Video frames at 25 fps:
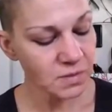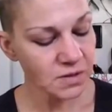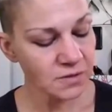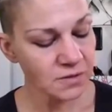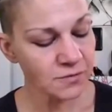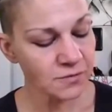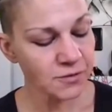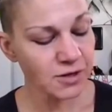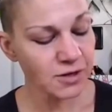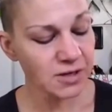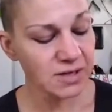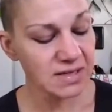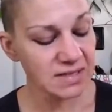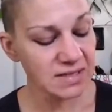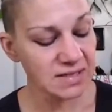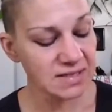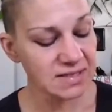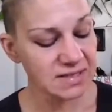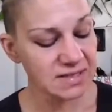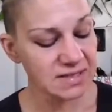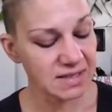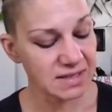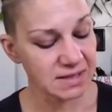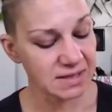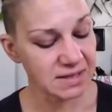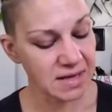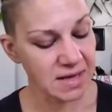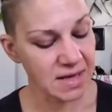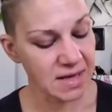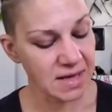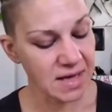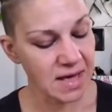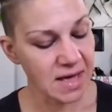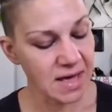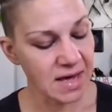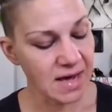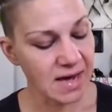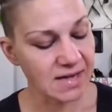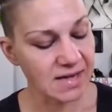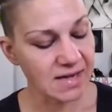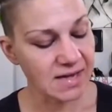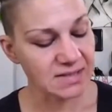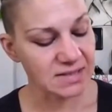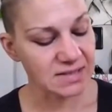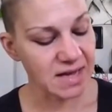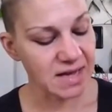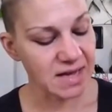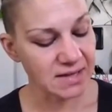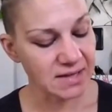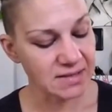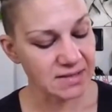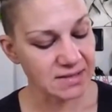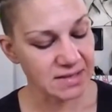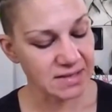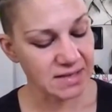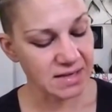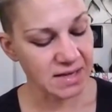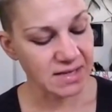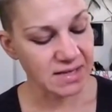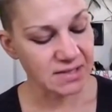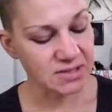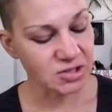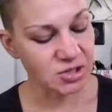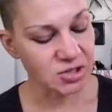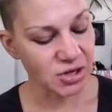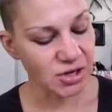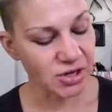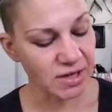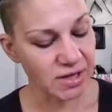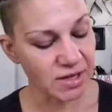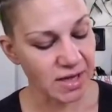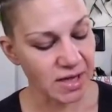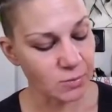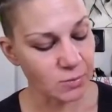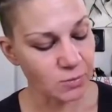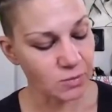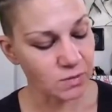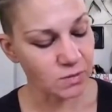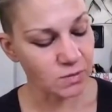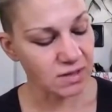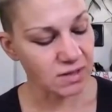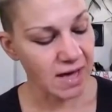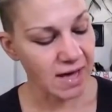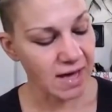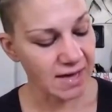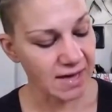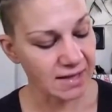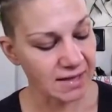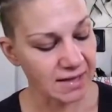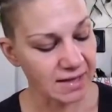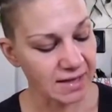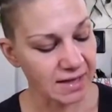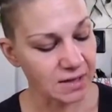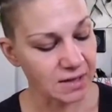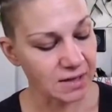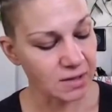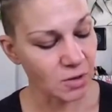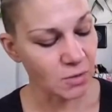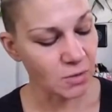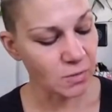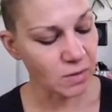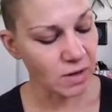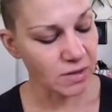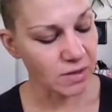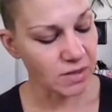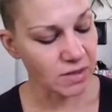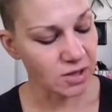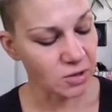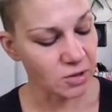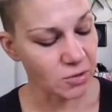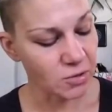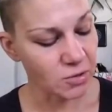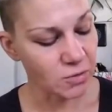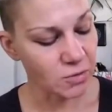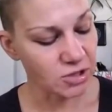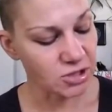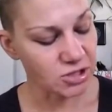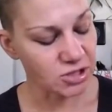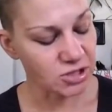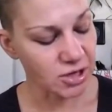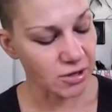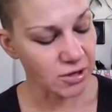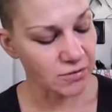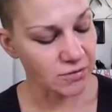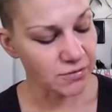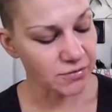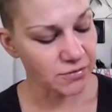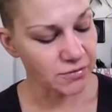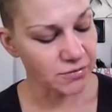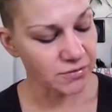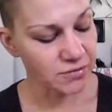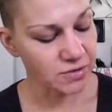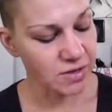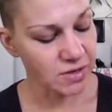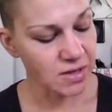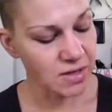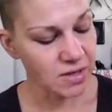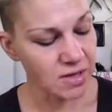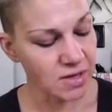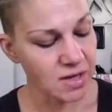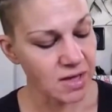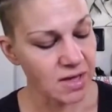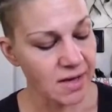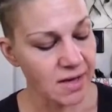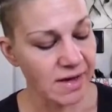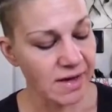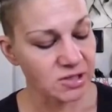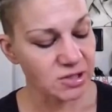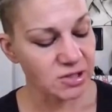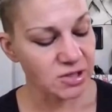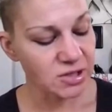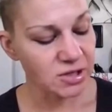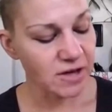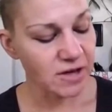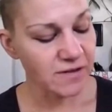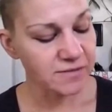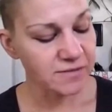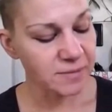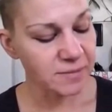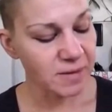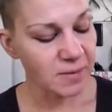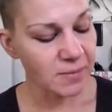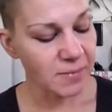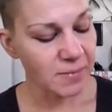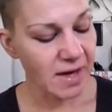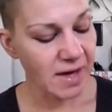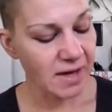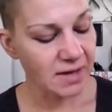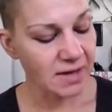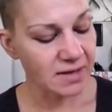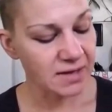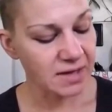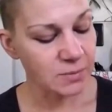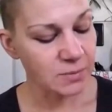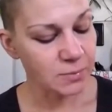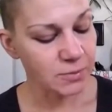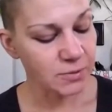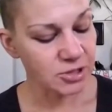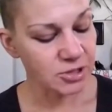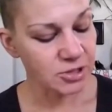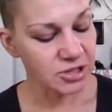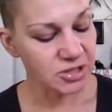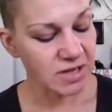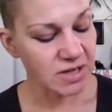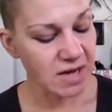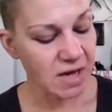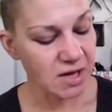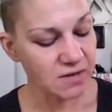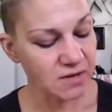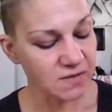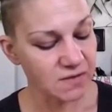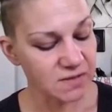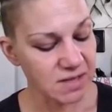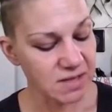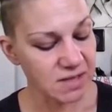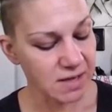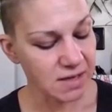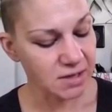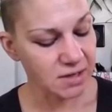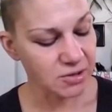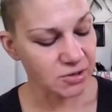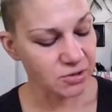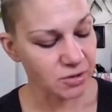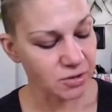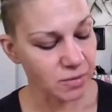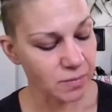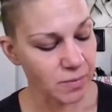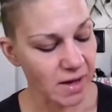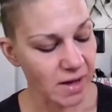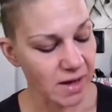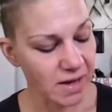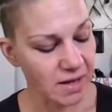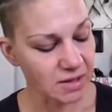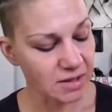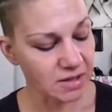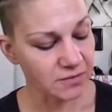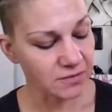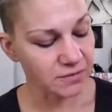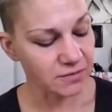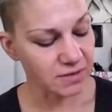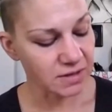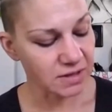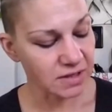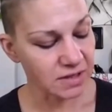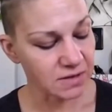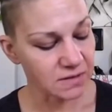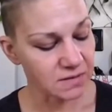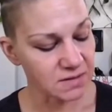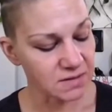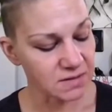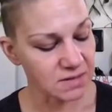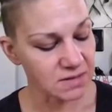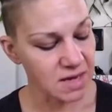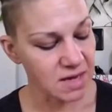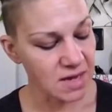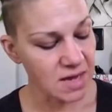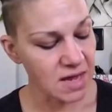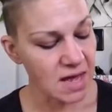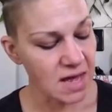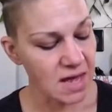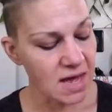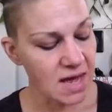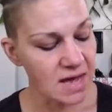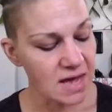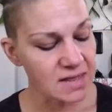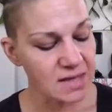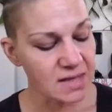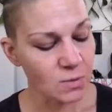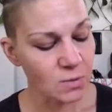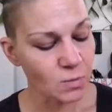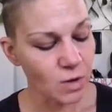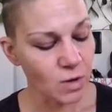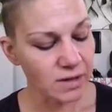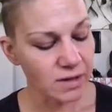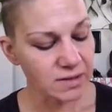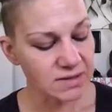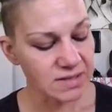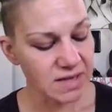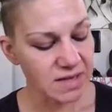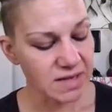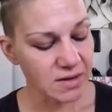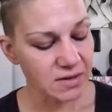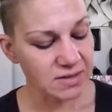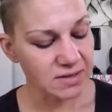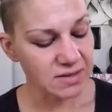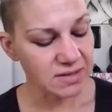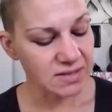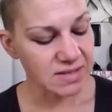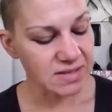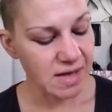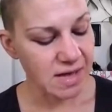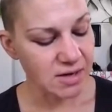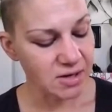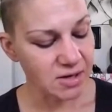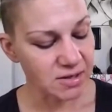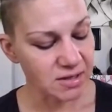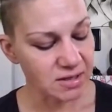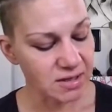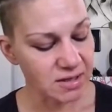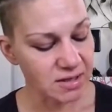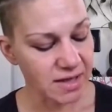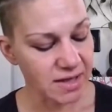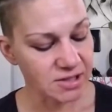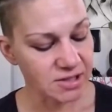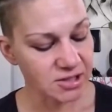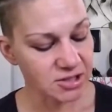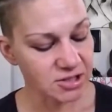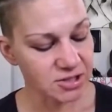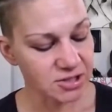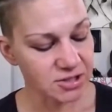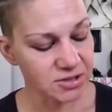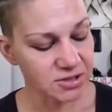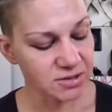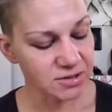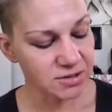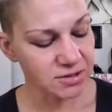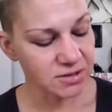For an instant, I detected a dark emerald highlight around the lower shelf. I took off my pack and pushed it out of sight under a pile of leaves, and then walked out and sat on the ledge.